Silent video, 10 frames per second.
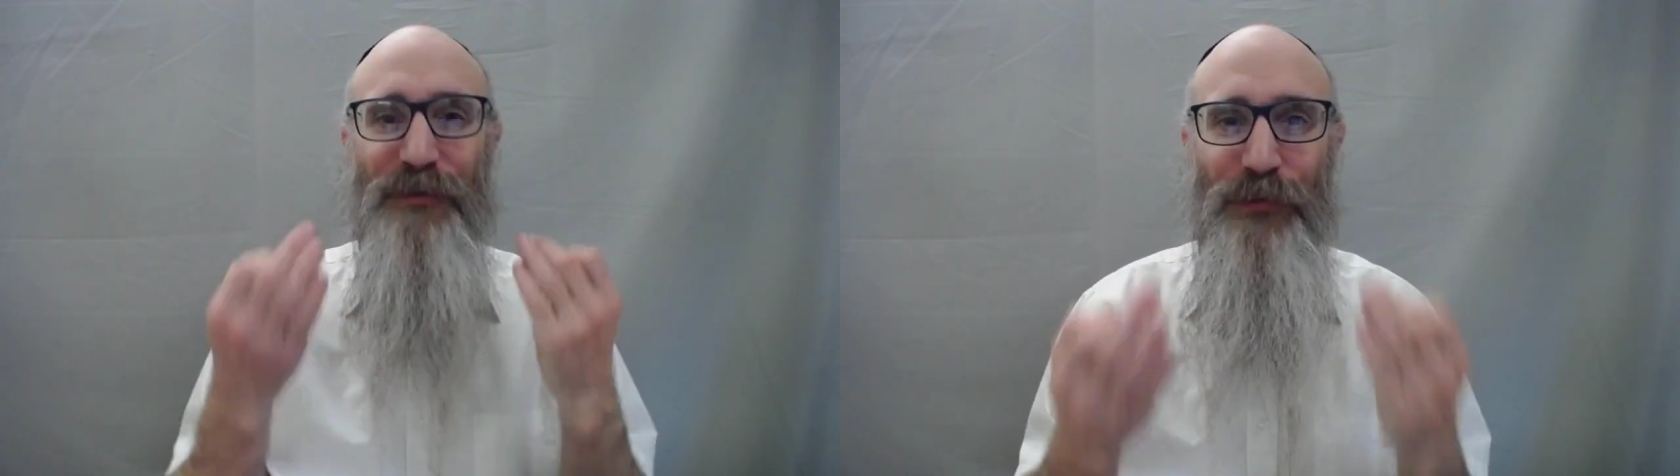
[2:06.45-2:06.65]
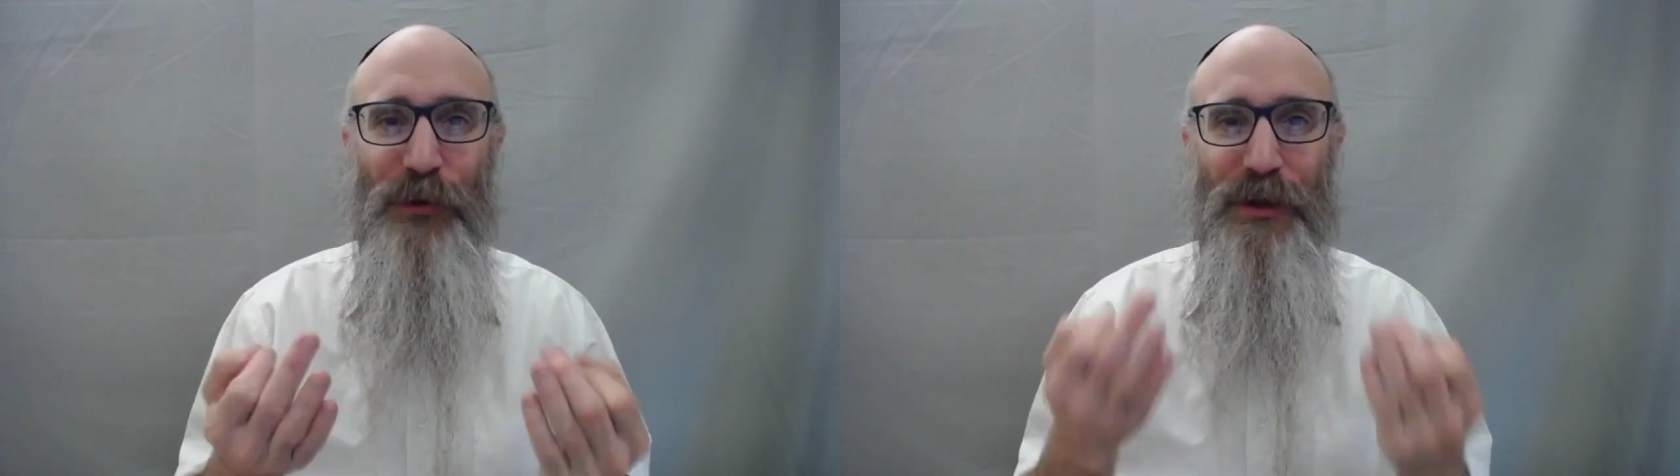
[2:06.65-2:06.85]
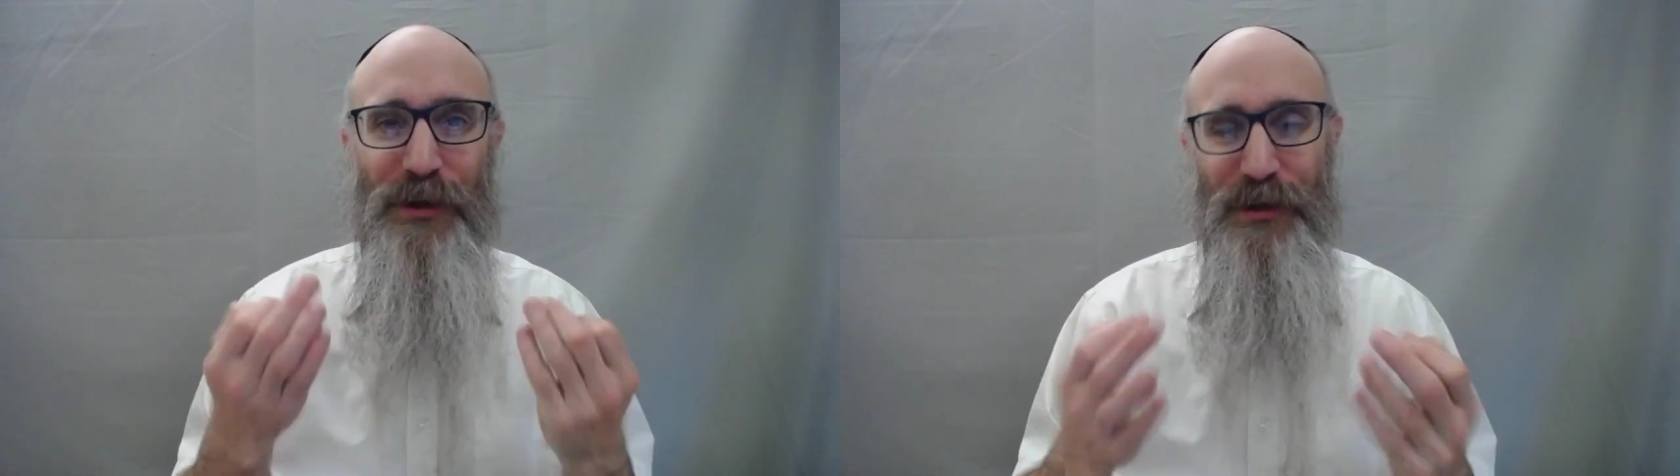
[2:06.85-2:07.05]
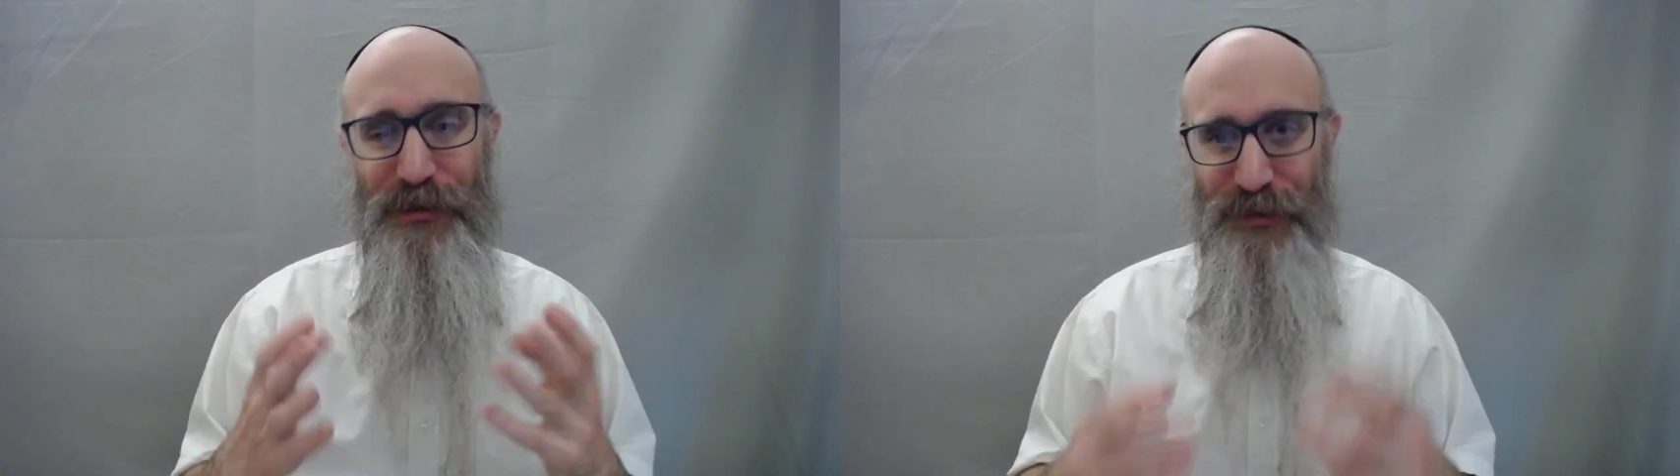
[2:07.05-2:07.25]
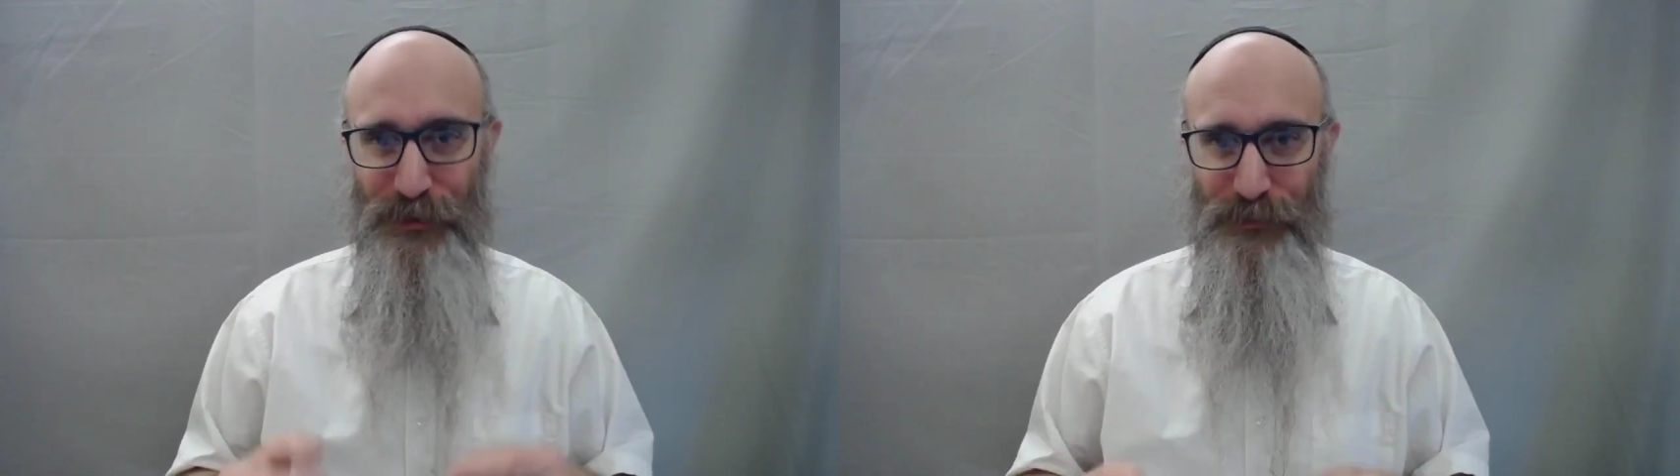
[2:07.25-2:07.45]
40
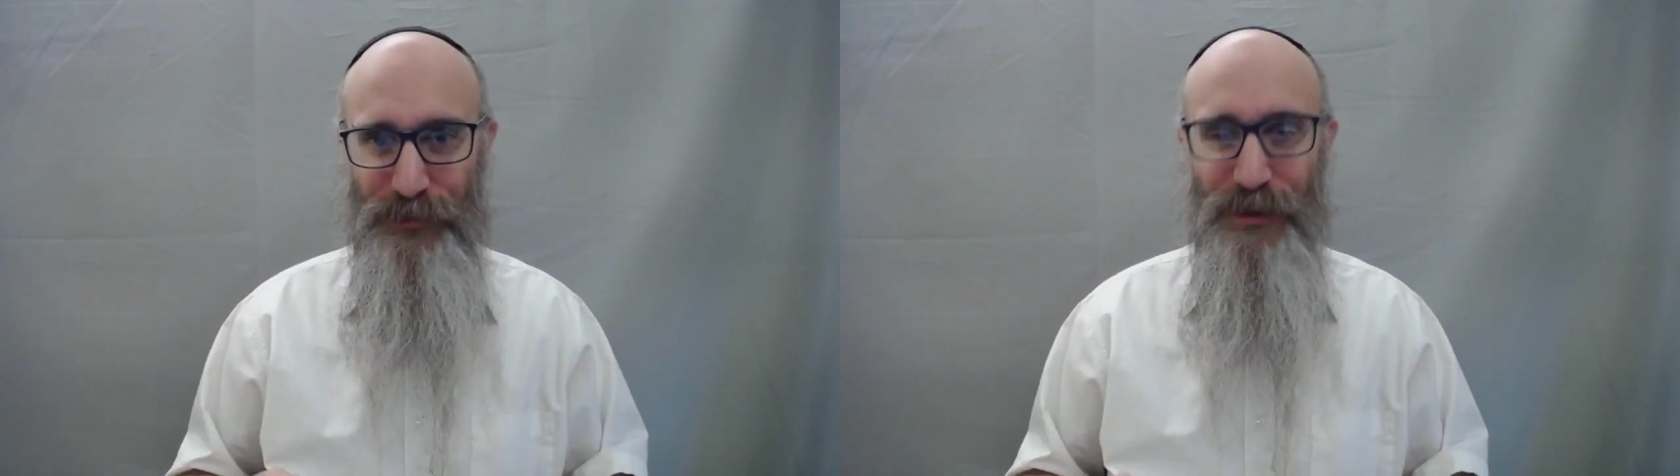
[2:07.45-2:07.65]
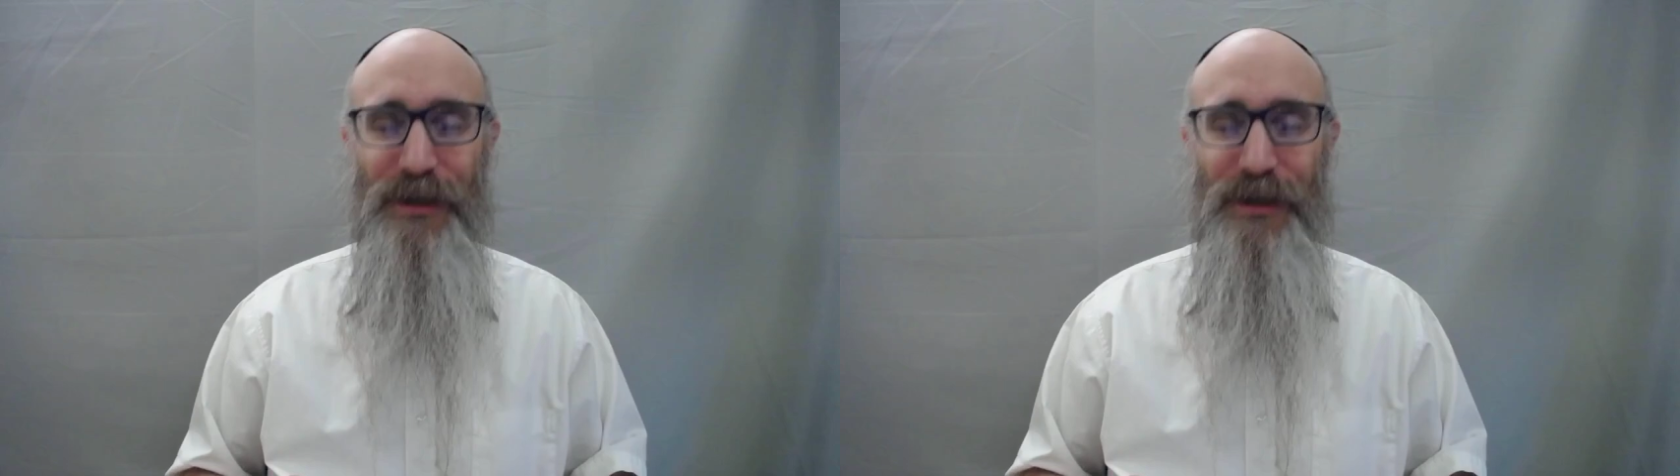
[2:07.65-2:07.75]
years old